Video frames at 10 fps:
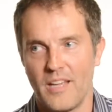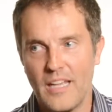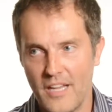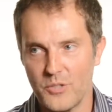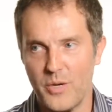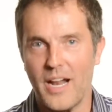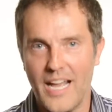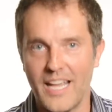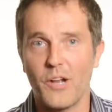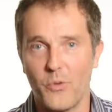And guess what? I
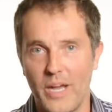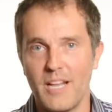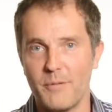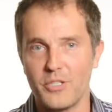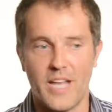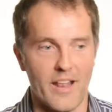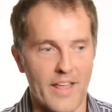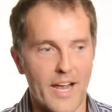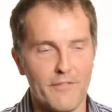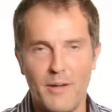get great images out of
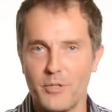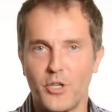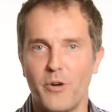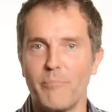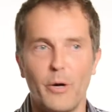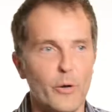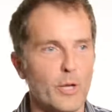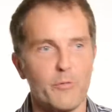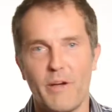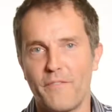that. If I'm just going boating
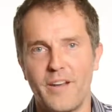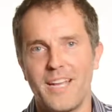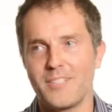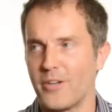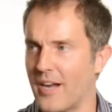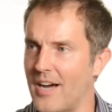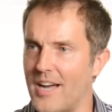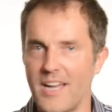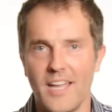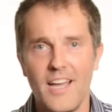with my friends or on a
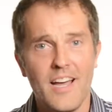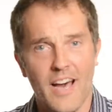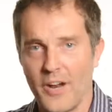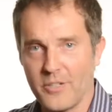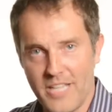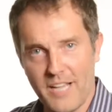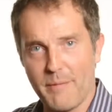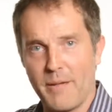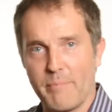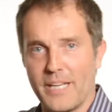hike, I don't take
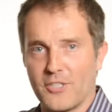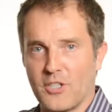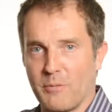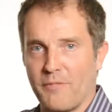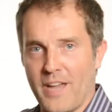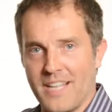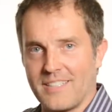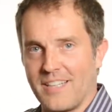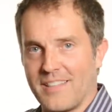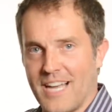my big super
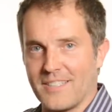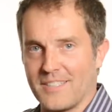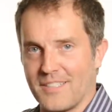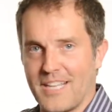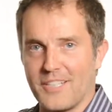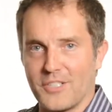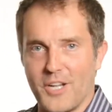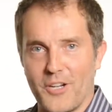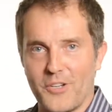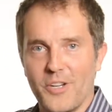fancy thousands and
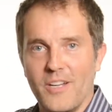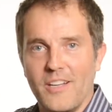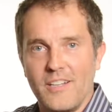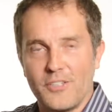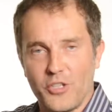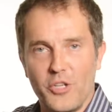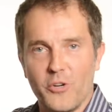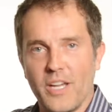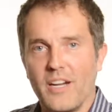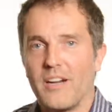$1,000 studio
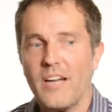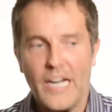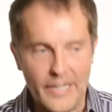gear.